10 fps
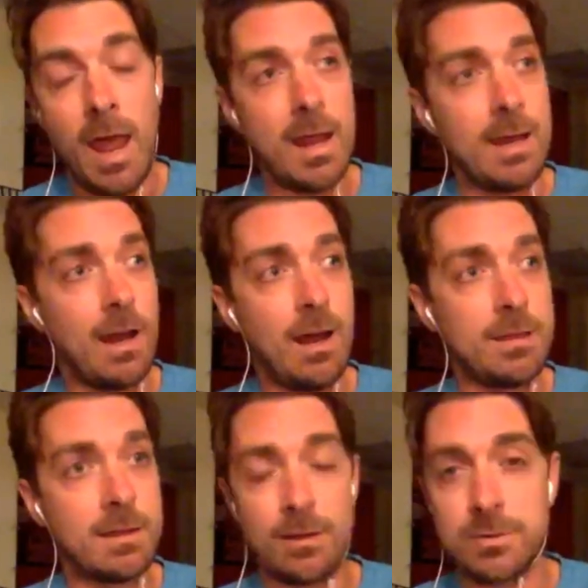And I
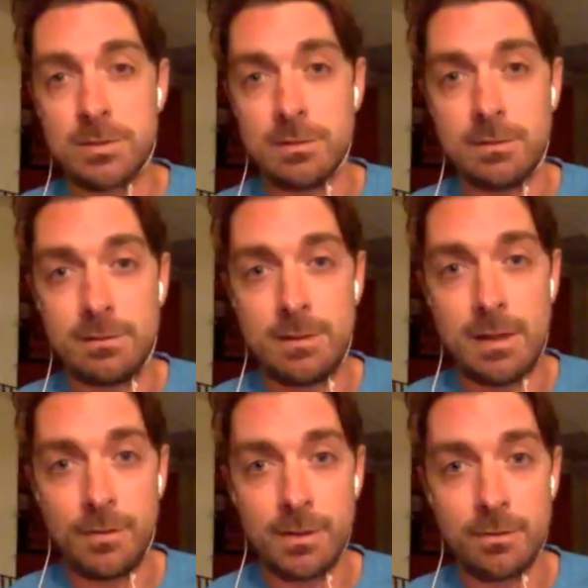think that was the
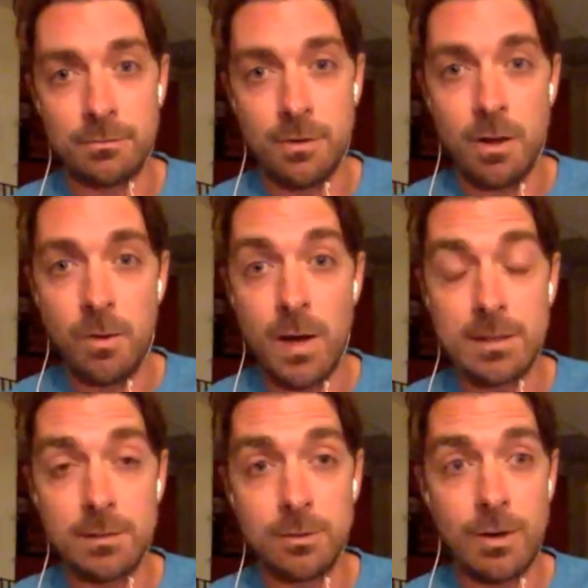definitely wrong way
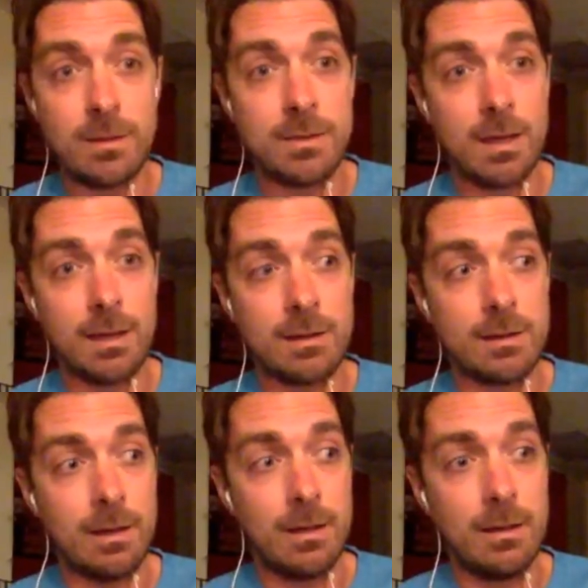to do it. I think
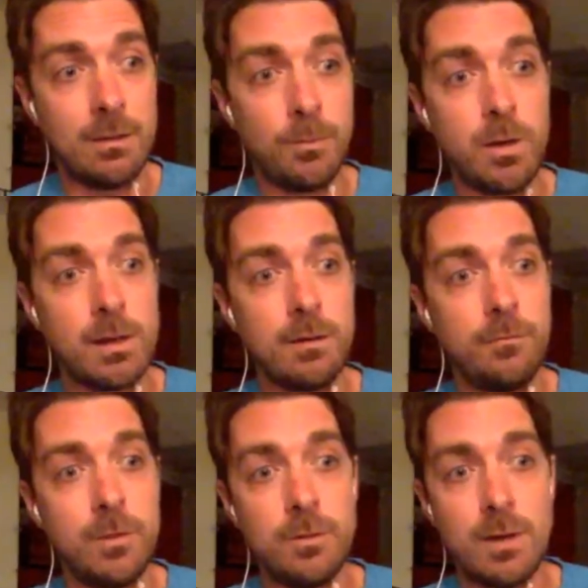the more you can
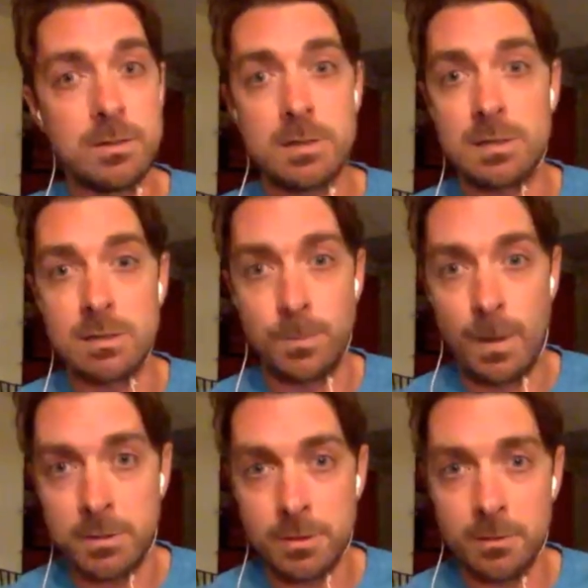view it as just a
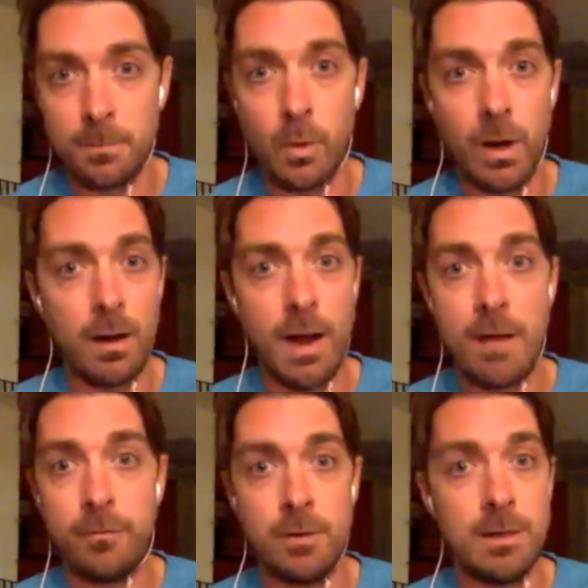spectrum where
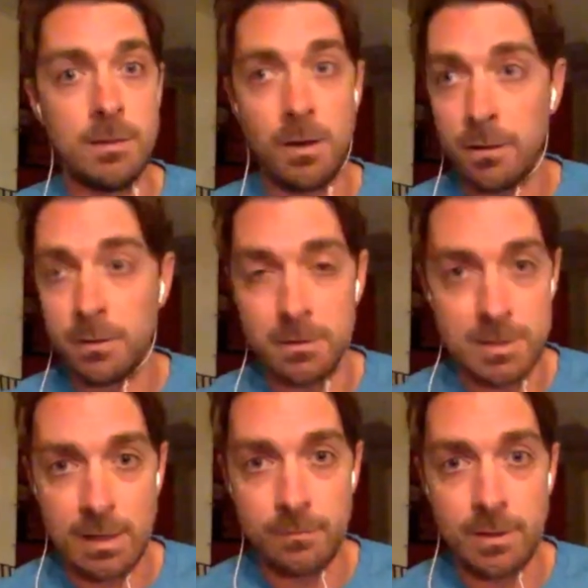every dollar you're
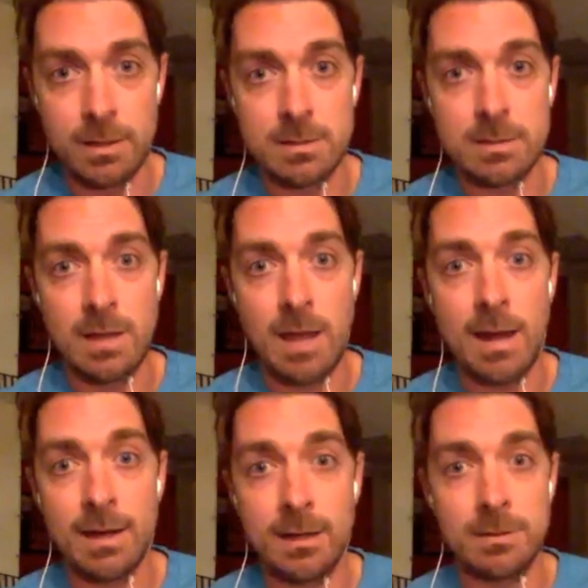saving is
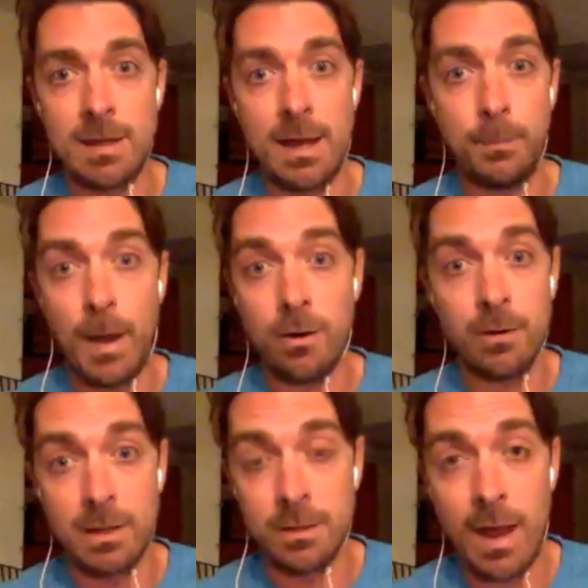adding to that power
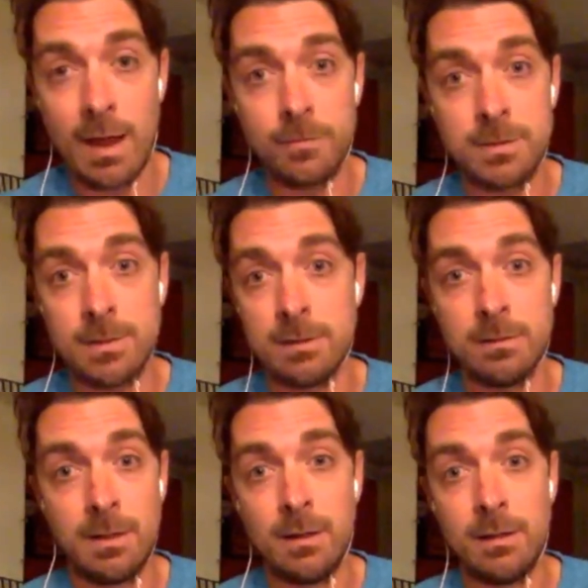that you have to,
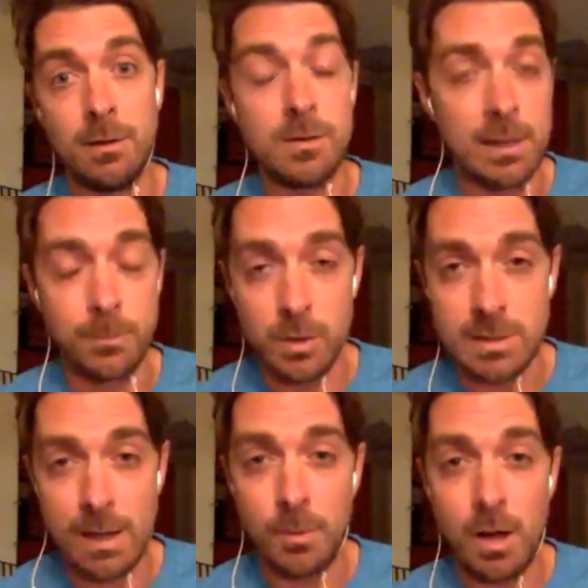you know, take more
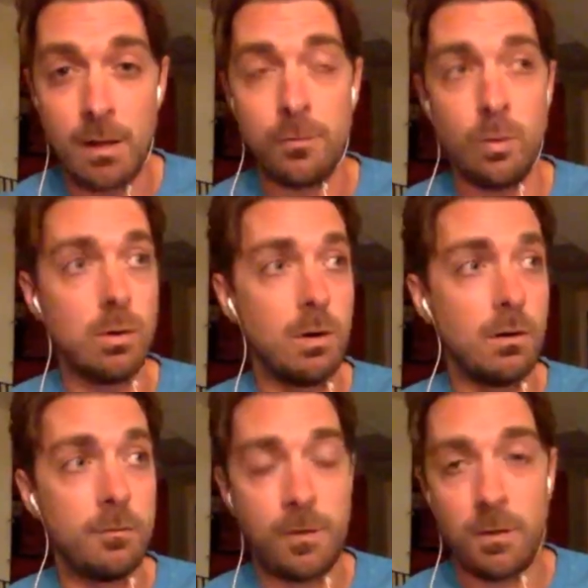time off
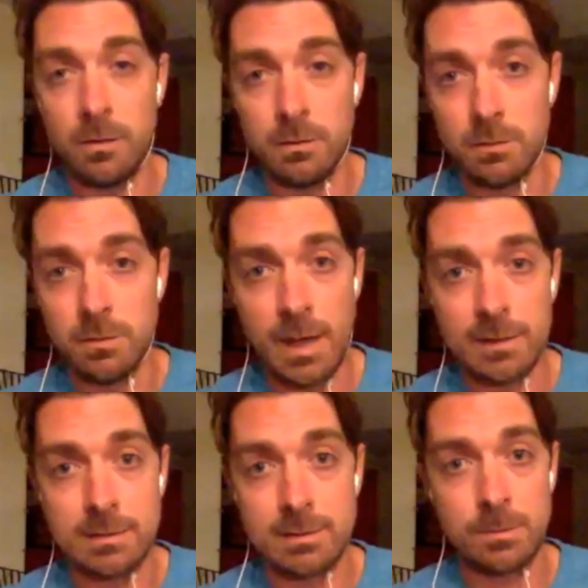or follow that